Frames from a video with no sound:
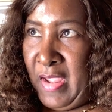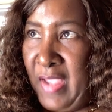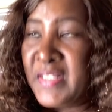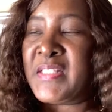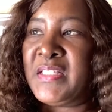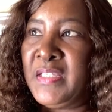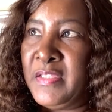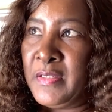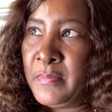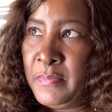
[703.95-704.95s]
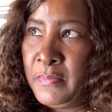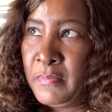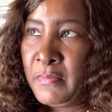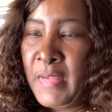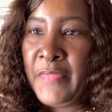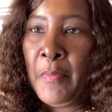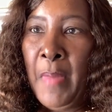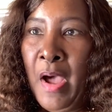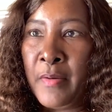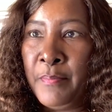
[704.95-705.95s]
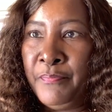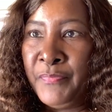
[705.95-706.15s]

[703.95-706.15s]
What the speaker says: I can see them at the bottom.